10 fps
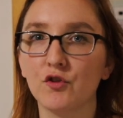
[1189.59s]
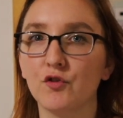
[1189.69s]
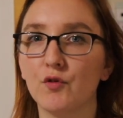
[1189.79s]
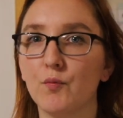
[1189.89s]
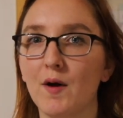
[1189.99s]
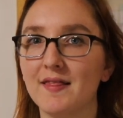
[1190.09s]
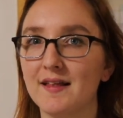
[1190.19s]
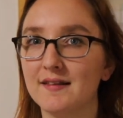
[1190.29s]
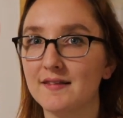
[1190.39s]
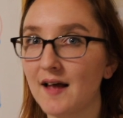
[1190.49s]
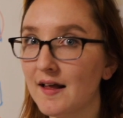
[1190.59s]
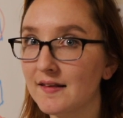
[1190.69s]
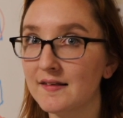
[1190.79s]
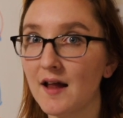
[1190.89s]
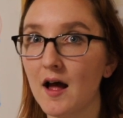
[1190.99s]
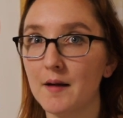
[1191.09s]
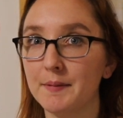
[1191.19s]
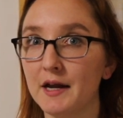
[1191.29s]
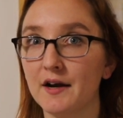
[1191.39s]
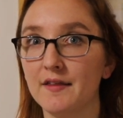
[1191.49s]
So the one that does not
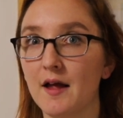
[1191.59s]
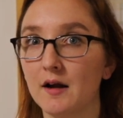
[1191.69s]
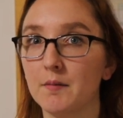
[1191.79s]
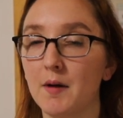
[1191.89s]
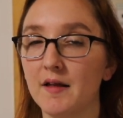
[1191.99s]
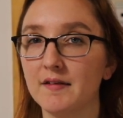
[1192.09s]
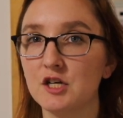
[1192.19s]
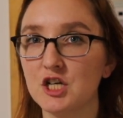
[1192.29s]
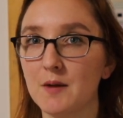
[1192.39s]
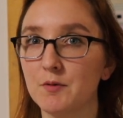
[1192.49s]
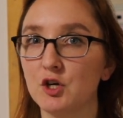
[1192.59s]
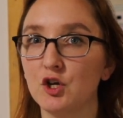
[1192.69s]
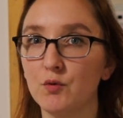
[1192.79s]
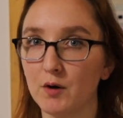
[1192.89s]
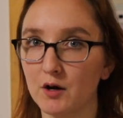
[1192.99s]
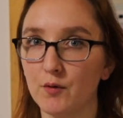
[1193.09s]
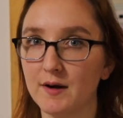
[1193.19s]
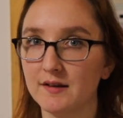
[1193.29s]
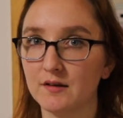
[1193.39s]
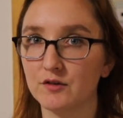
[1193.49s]
appear in that composite shape, you are
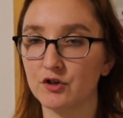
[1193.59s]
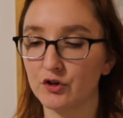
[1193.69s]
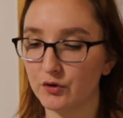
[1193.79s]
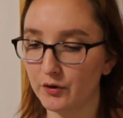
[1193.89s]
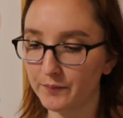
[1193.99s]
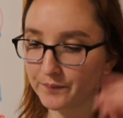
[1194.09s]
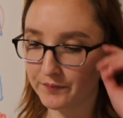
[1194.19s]
going to circle.